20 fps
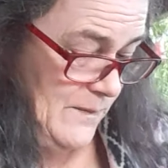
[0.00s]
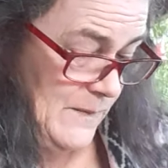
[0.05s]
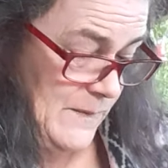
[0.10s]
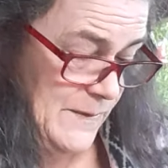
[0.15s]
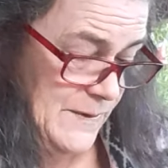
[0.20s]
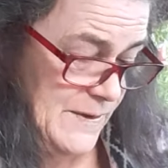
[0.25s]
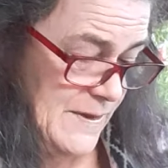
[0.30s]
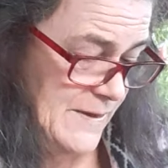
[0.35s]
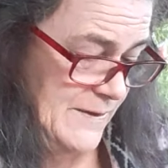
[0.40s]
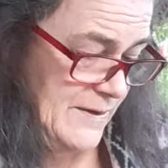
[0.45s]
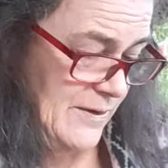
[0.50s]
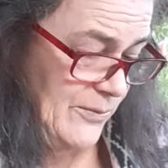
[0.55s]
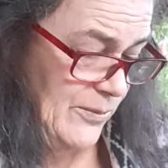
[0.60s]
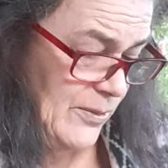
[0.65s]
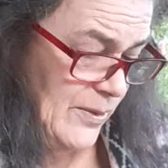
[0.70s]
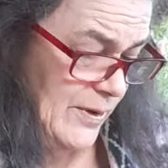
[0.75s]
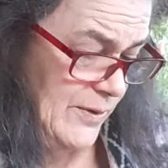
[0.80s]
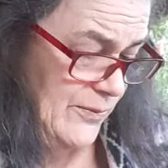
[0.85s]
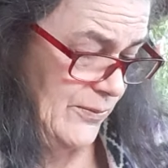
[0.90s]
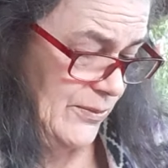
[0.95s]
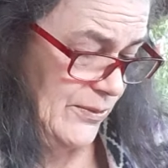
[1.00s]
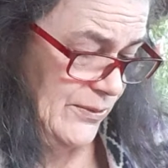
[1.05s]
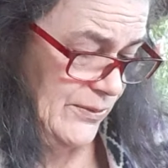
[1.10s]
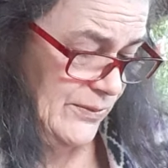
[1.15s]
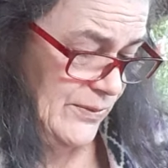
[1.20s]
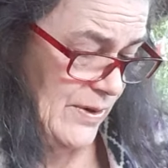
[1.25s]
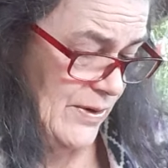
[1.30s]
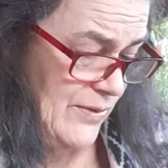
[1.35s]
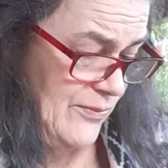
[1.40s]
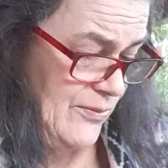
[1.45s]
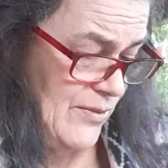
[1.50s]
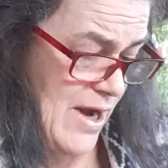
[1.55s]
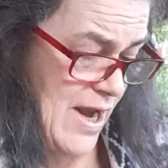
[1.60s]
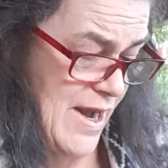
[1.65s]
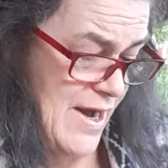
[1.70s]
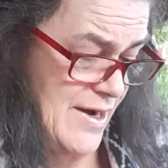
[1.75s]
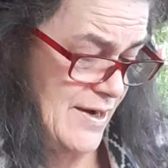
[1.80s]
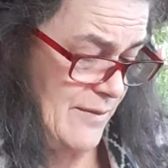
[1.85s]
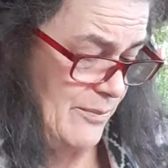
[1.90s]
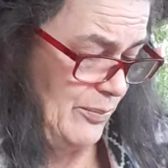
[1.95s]
Is that the right word? A
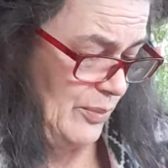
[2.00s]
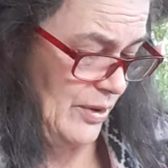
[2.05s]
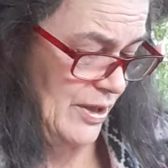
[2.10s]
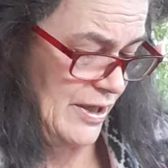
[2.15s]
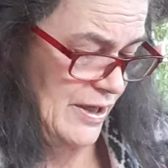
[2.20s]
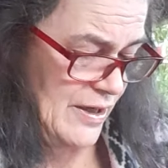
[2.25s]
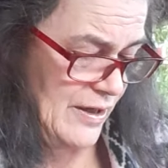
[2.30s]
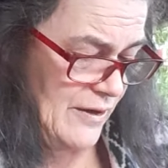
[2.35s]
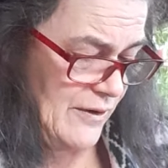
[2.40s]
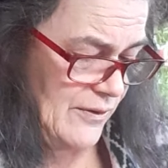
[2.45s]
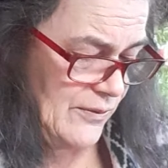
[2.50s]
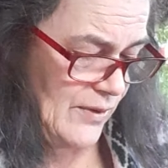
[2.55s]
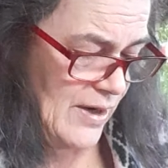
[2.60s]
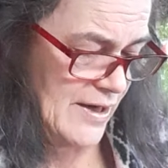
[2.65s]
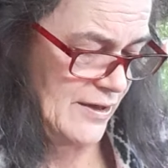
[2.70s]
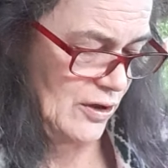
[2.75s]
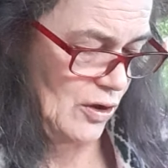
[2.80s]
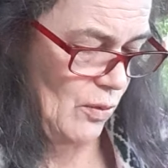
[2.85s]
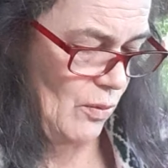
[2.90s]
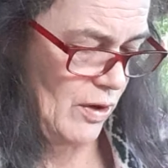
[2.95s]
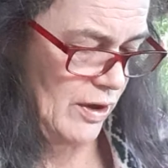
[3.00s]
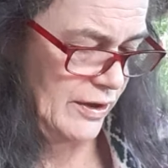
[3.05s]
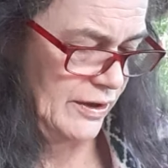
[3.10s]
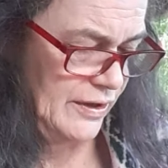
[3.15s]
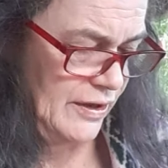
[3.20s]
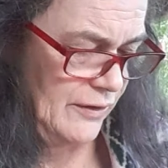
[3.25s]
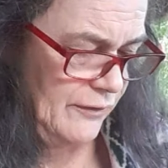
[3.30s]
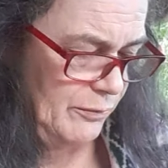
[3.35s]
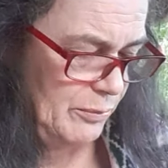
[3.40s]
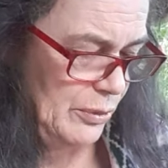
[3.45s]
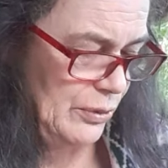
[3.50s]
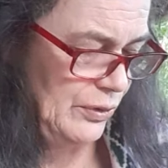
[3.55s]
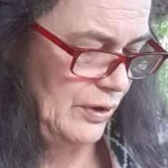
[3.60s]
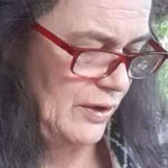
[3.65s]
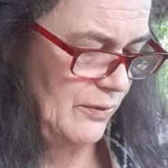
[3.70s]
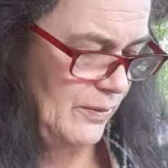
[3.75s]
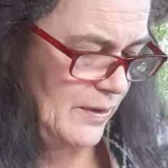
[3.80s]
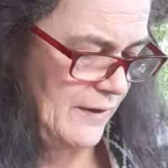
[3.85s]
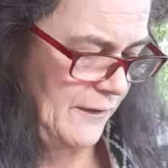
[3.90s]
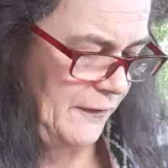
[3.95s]
raid? Bringing a great quantity of booty
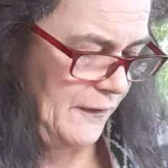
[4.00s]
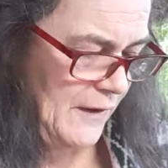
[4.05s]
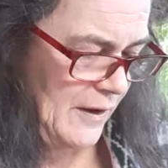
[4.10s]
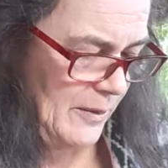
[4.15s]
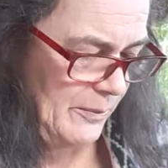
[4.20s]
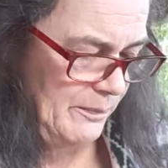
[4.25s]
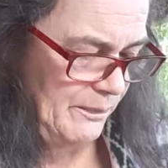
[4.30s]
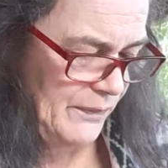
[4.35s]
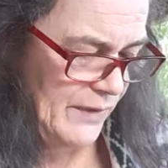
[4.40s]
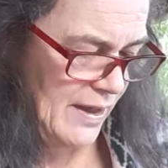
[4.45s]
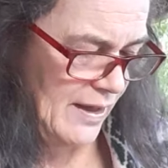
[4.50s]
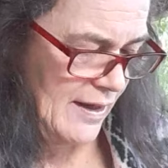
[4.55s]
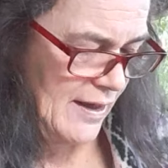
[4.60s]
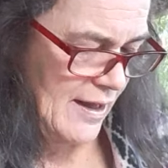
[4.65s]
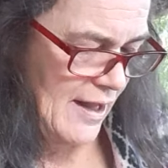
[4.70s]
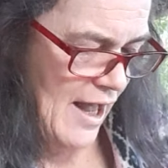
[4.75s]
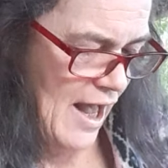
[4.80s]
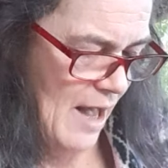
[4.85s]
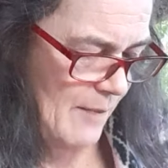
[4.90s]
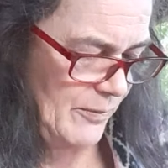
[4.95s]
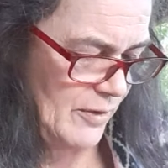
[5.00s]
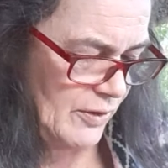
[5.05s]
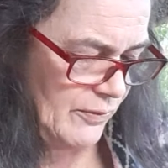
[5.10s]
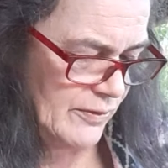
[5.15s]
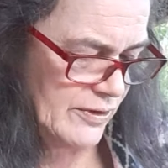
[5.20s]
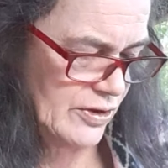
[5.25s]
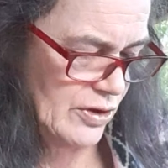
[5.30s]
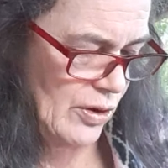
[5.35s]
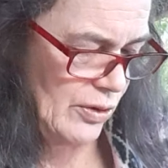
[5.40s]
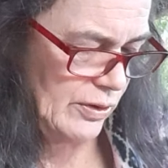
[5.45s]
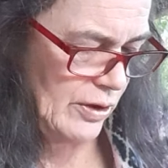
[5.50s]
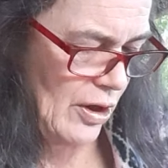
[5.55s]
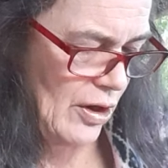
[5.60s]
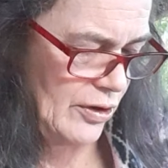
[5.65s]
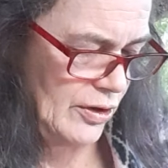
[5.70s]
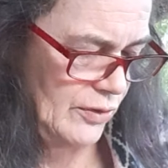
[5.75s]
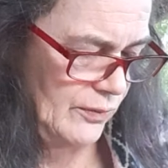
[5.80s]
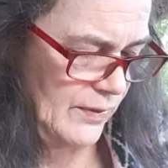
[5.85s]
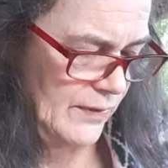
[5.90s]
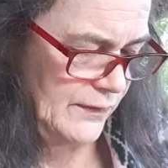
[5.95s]
with them. Abner was no
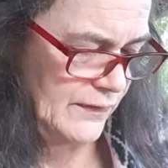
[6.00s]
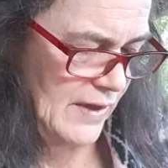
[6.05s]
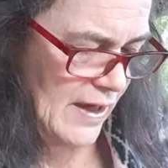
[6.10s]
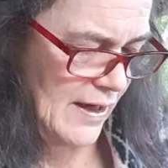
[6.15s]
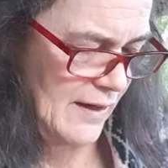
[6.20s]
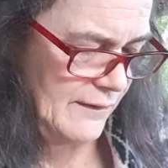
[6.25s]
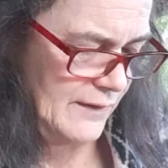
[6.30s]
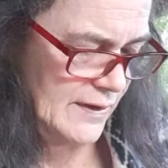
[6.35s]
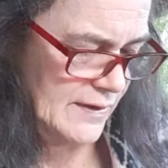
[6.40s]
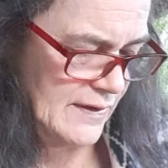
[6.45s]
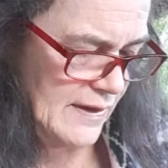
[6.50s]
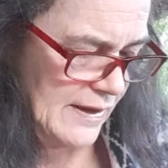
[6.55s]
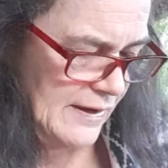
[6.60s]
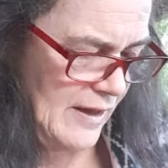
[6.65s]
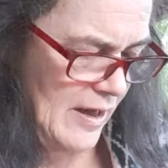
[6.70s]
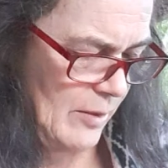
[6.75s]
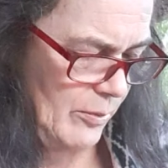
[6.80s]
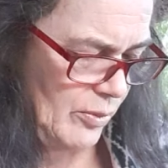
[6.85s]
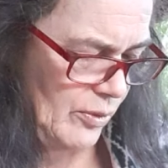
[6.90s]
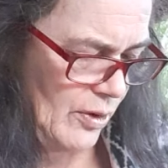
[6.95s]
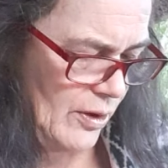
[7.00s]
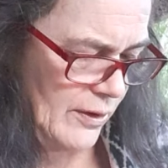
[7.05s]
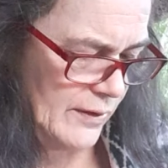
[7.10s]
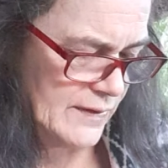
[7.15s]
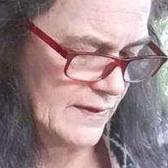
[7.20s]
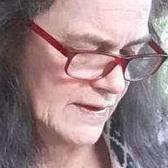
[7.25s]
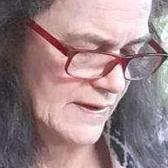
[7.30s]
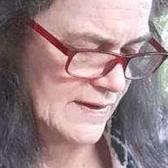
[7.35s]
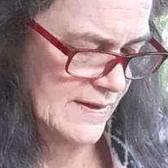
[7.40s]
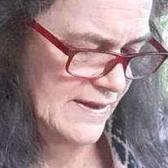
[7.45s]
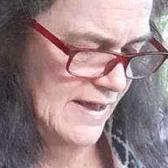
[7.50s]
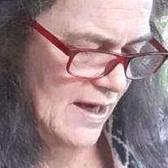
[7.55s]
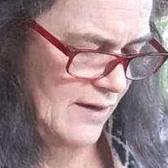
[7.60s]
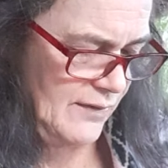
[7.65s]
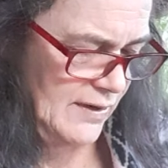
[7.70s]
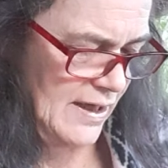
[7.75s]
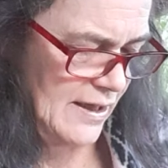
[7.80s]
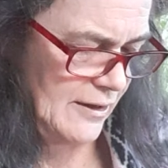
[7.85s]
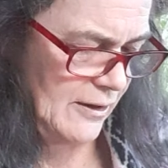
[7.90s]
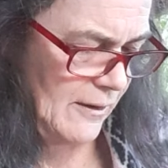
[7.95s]
longer with David at Hebron, since
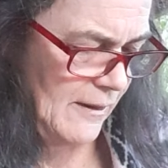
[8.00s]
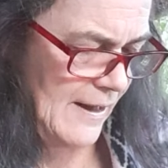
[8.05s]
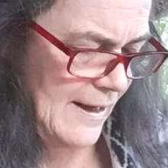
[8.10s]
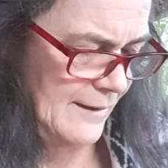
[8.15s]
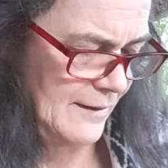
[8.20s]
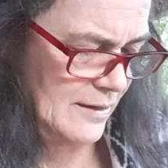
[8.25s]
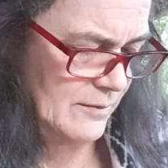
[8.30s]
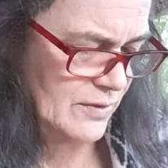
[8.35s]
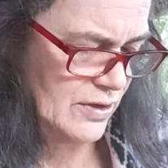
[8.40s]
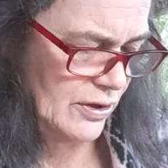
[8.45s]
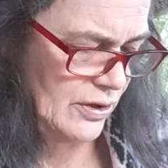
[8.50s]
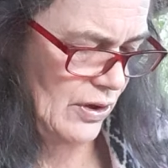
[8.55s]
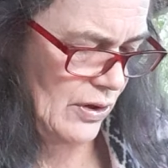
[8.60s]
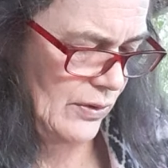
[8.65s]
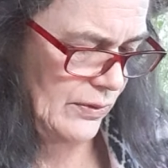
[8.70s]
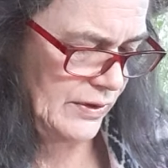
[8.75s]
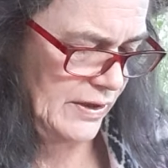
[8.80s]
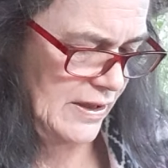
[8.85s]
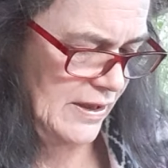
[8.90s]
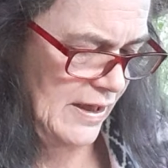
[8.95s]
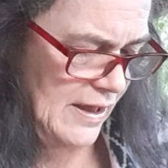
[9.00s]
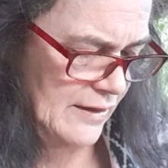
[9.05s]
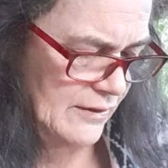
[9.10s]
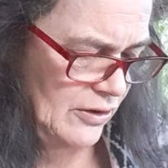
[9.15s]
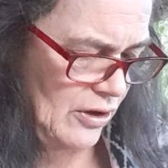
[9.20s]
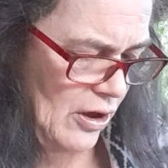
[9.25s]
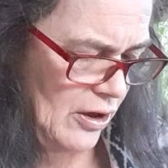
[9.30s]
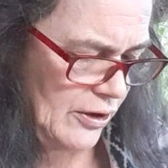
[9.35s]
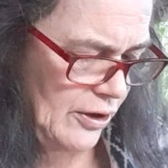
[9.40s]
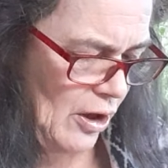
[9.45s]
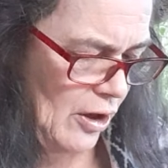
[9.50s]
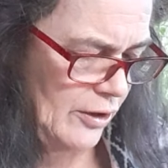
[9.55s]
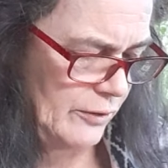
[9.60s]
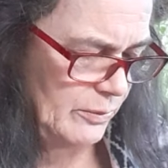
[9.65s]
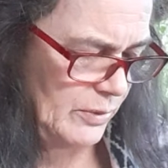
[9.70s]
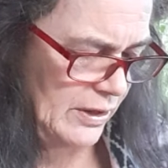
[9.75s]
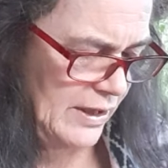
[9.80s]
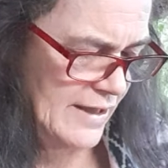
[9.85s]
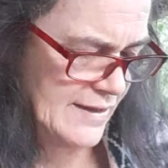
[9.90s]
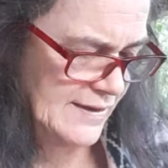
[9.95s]
David had allowed him to go and he had gone
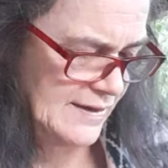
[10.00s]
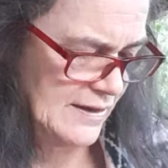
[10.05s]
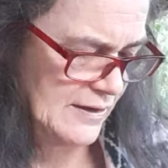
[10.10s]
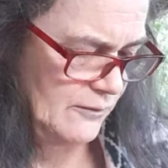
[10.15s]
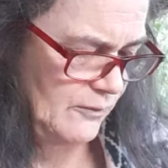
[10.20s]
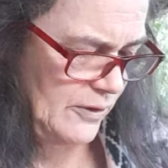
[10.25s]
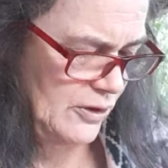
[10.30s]
unmolested.